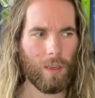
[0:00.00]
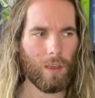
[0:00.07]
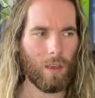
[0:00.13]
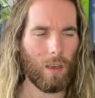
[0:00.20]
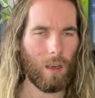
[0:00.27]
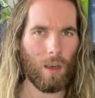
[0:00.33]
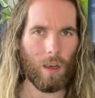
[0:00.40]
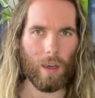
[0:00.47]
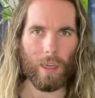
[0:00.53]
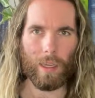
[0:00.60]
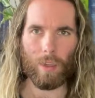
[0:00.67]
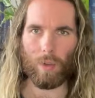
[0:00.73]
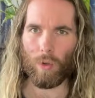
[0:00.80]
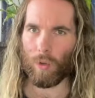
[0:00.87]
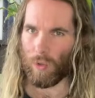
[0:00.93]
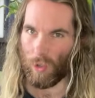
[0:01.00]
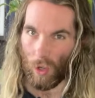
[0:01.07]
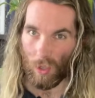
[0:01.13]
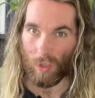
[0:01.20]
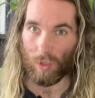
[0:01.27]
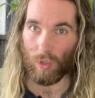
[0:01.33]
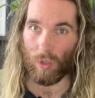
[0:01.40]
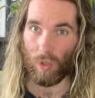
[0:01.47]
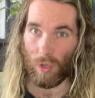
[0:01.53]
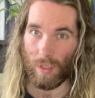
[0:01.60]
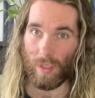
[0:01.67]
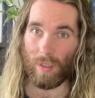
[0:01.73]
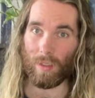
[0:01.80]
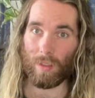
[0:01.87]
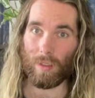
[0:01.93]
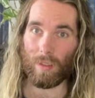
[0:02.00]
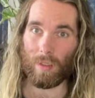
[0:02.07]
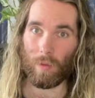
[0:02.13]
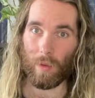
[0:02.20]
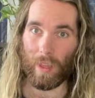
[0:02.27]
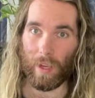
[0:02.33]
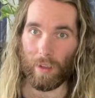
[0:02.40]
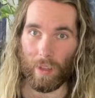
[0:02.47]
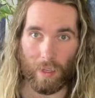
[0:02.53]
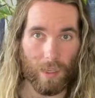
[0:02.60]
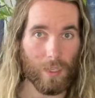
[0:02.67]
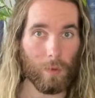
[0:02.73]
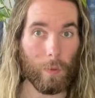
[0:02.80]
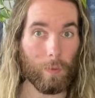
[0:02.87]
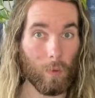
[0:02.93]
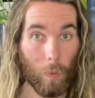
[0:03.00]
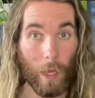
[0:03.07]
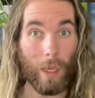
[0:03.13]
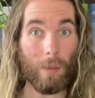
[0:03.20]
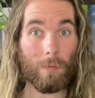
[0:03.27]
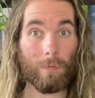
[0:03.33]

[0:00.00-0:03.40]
I could not cross it without getting swept away.